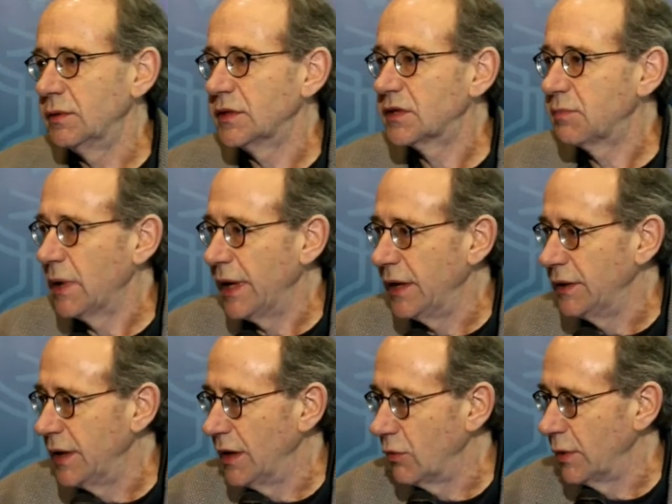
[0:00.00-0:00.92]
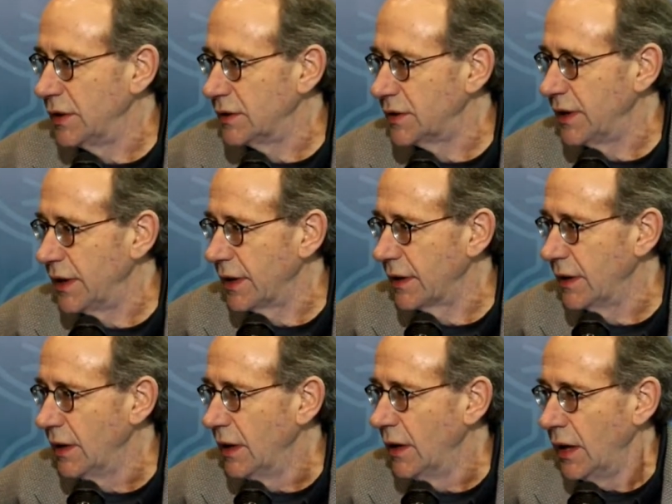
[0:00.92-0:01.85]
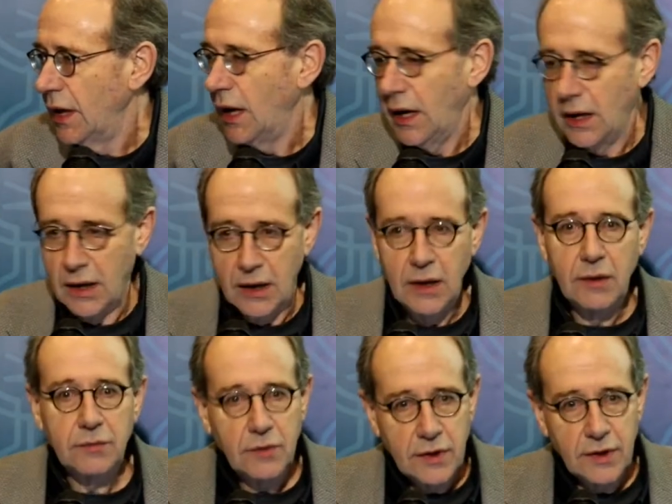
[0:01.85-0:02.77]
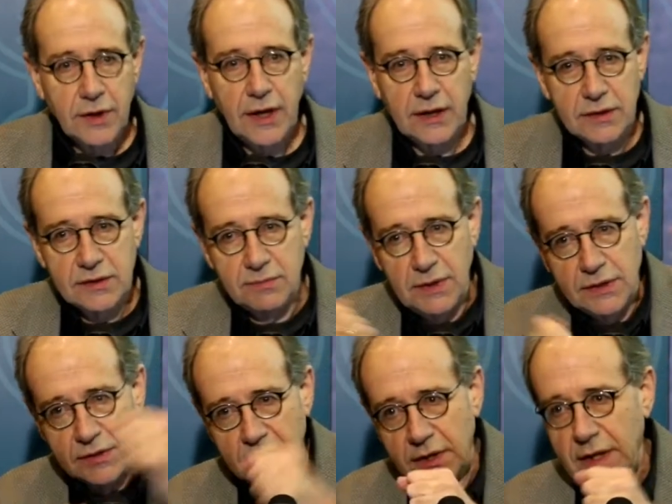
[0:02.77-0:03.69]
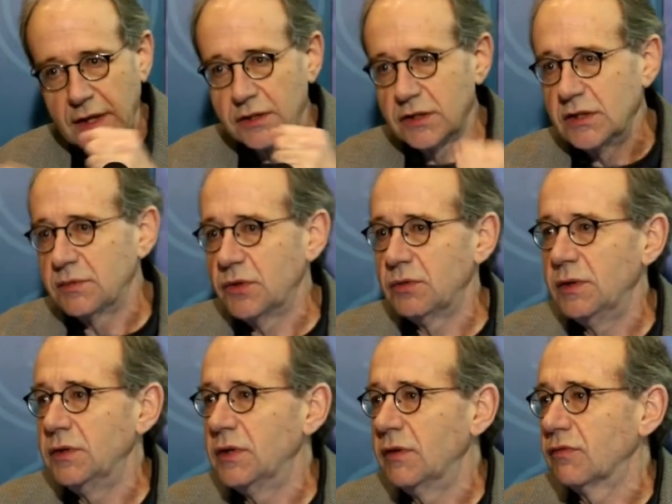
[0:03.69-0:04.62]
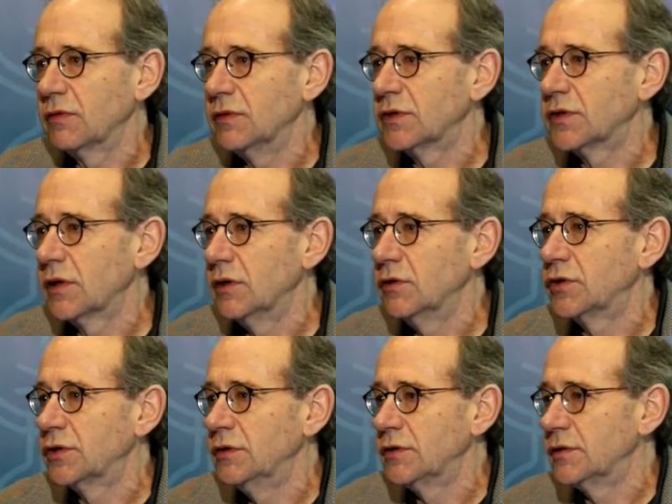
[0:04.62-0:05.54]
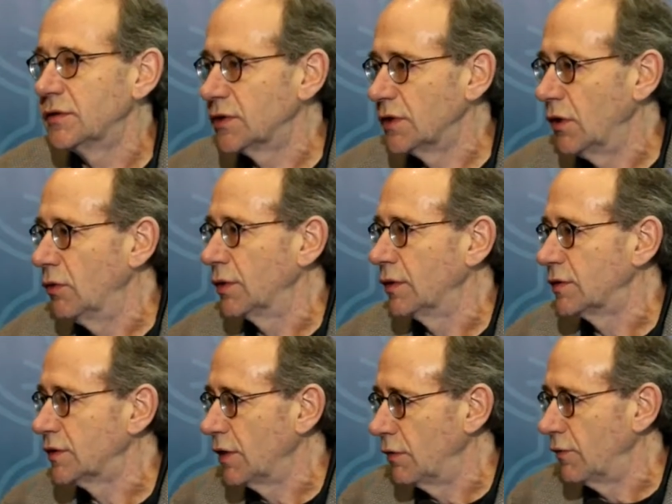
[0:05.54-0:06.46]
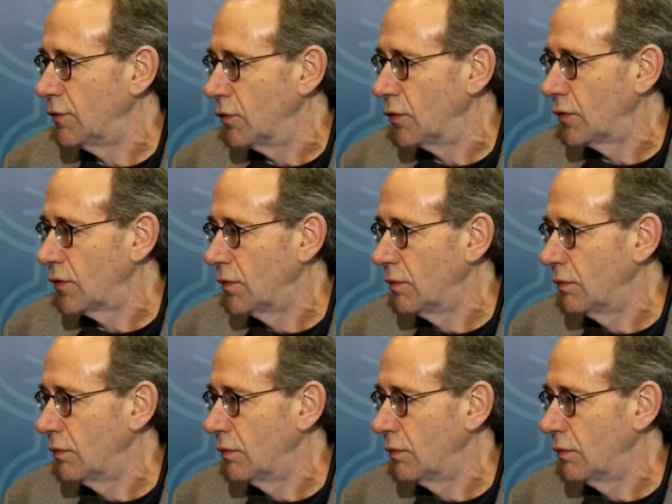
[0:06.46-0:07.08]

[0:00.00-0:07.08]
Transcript: explain their reasoning, makes connections between different solutions, and so on and so forth.